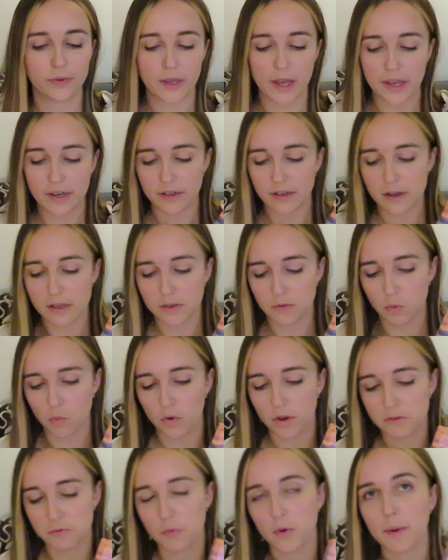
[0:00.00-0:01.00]
And it's
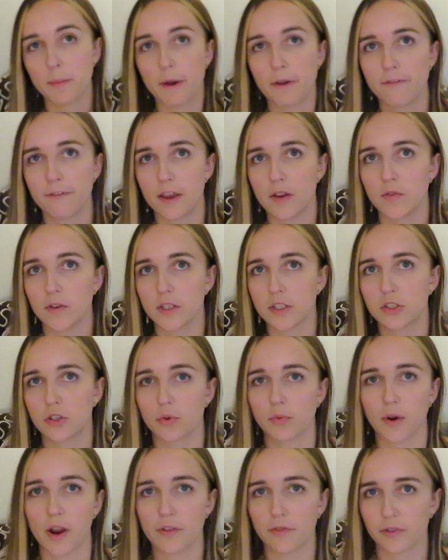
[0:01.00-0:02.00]
one of my favorites
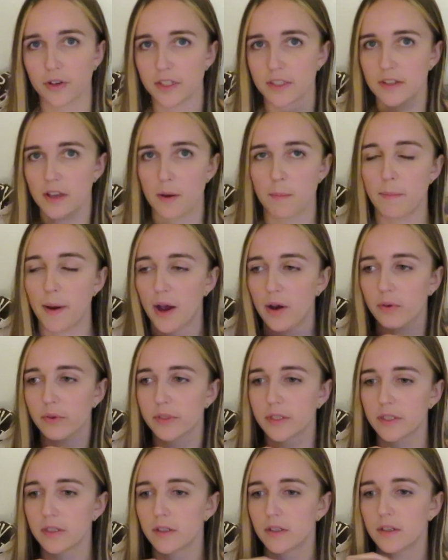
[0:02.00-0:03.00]
to reference
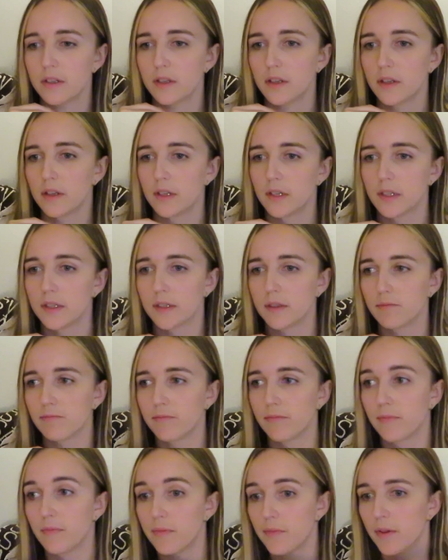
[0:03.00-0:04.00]
about
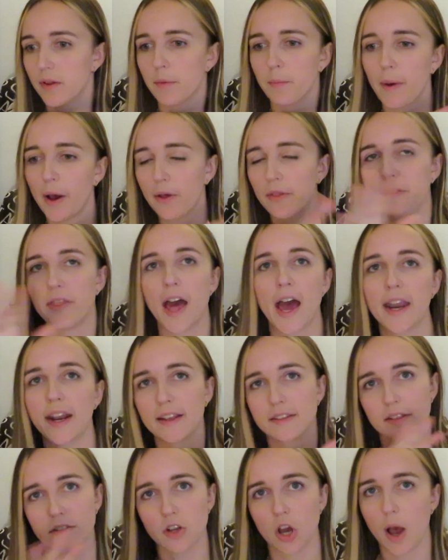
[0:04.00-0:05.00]
that
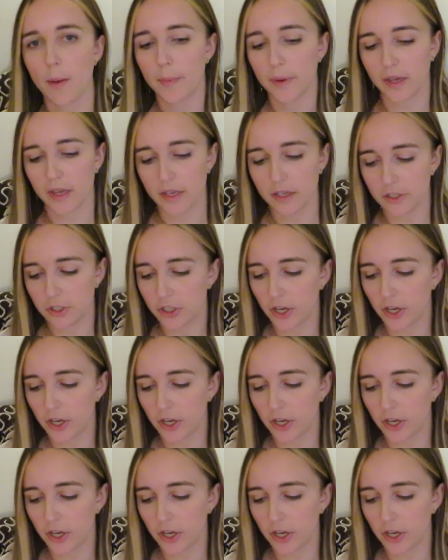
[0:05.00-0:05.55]
as a topic in